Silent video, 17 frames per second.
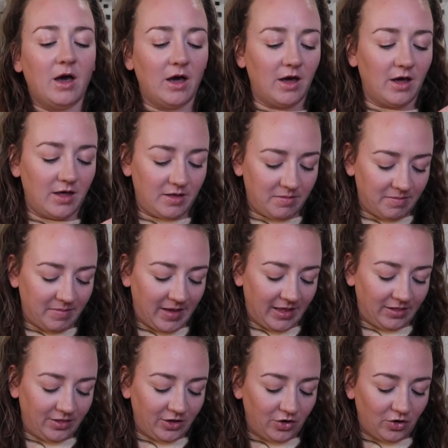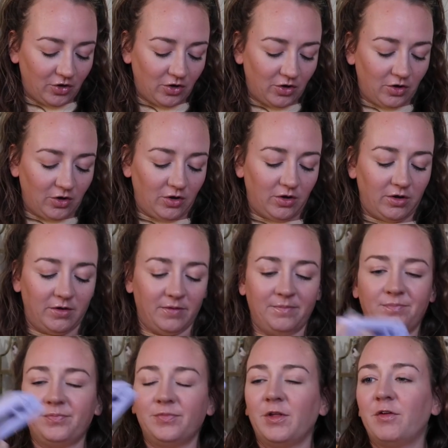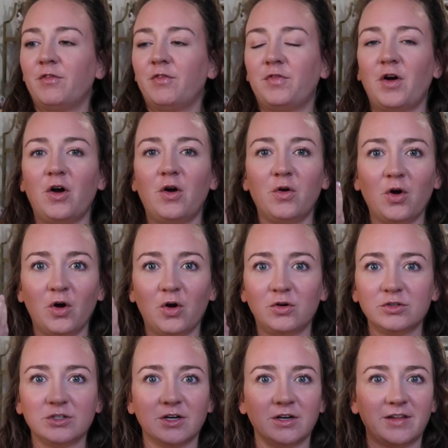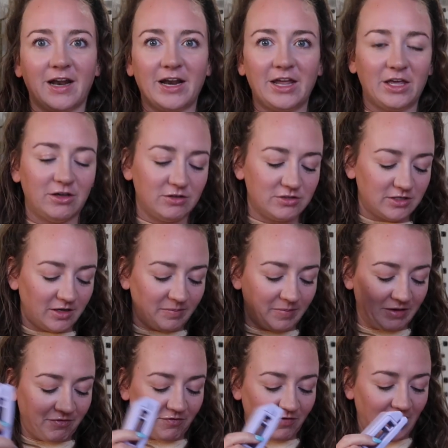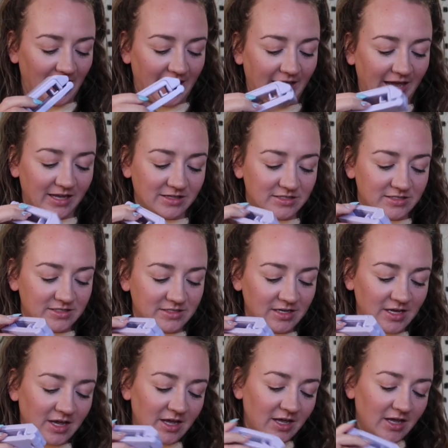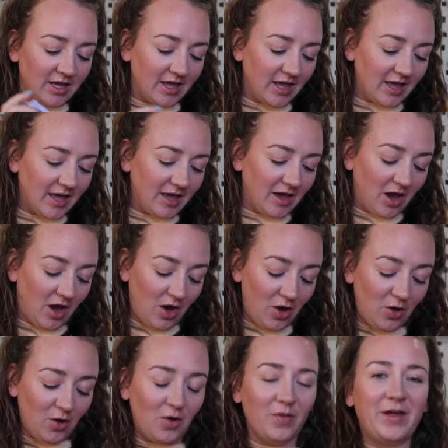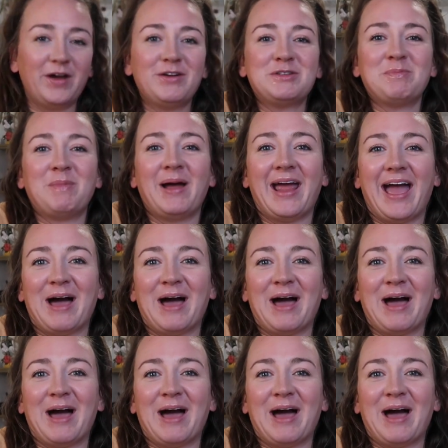my little phone holder that I use on my flights. Oh, there's my